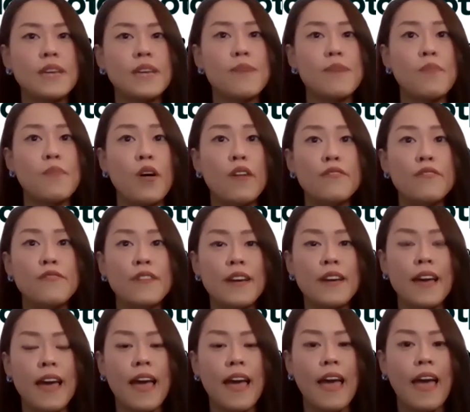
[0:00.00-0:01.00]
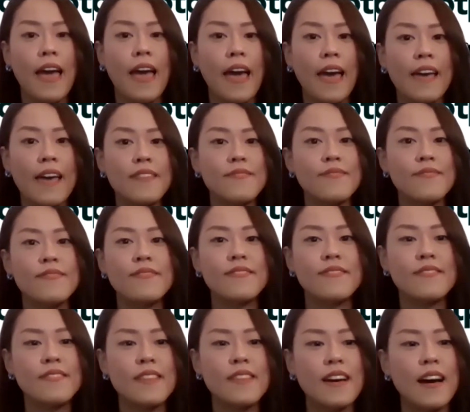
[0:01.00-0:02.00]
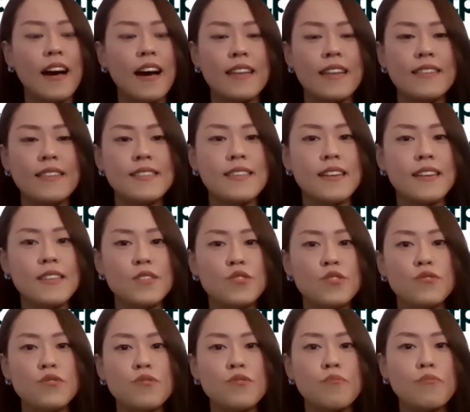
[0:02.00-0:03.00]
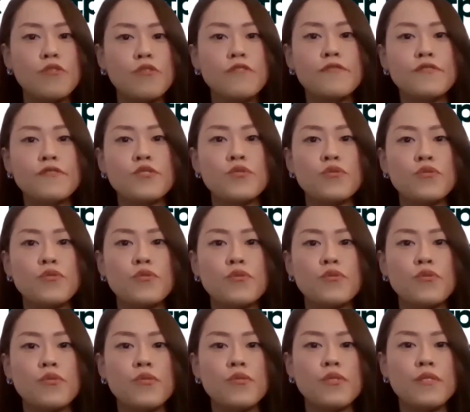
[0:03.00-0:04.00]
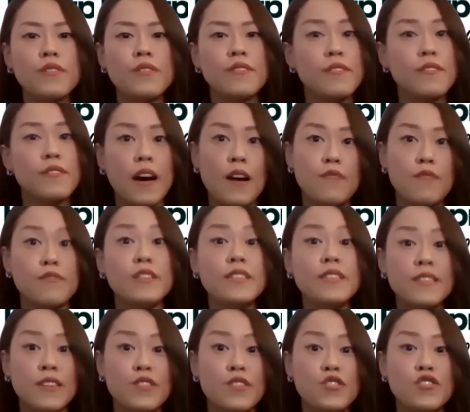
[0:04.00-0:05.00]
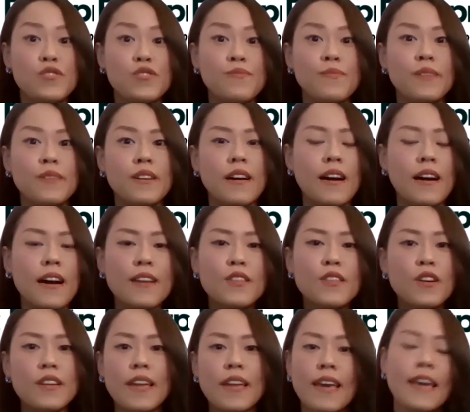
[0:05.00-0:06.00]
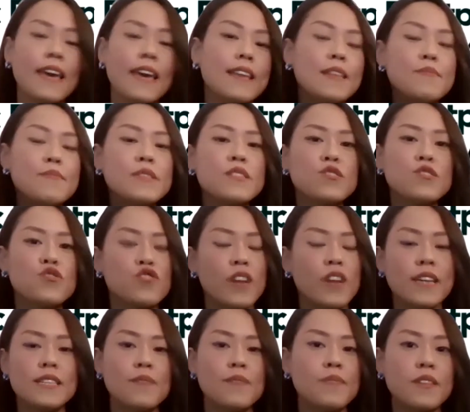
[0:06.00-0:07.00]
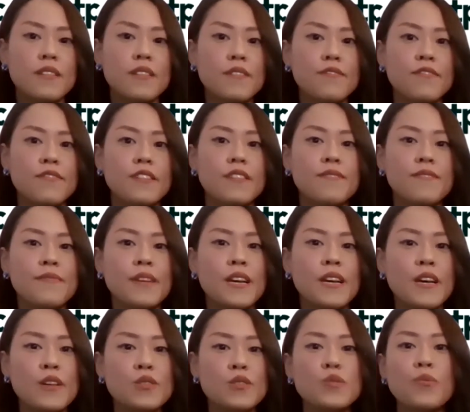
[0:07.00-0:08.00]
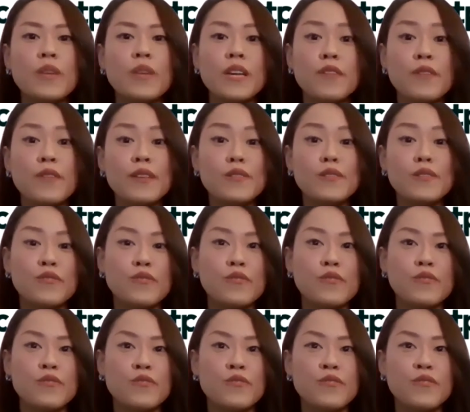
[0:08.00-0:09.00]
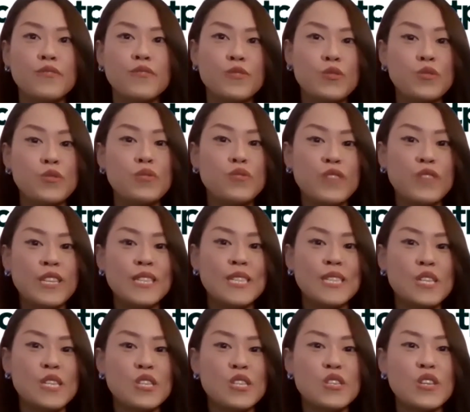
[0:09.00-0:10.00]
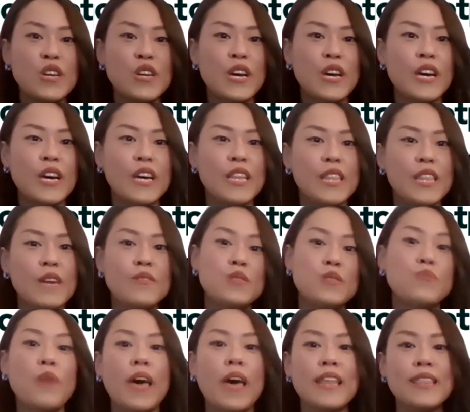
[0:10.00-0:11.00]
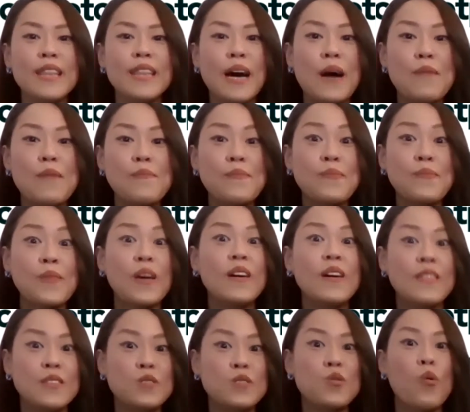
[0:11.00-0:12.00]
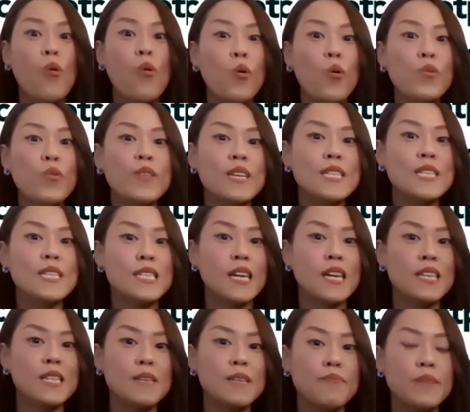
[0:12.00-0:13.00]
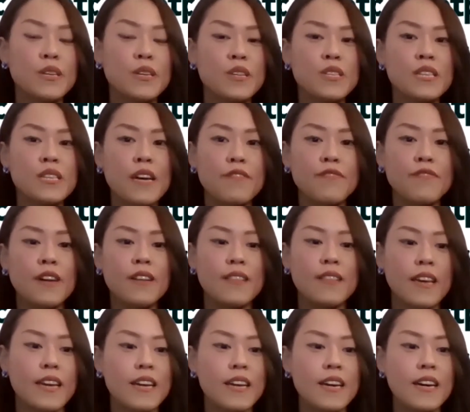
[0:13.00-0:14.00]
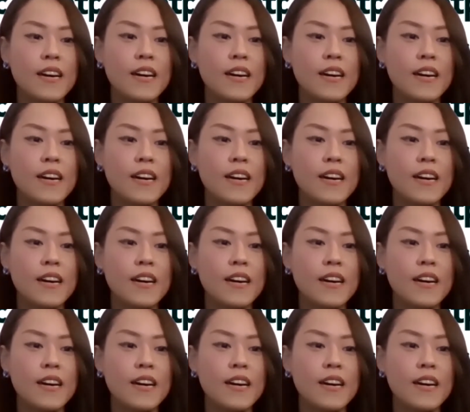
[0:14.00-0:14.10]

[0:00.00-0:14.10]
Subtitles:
time off. And I decided to move to research. I thought like, hey, let me just try something different. So when I went to research, that was when this whole thing started because I felt like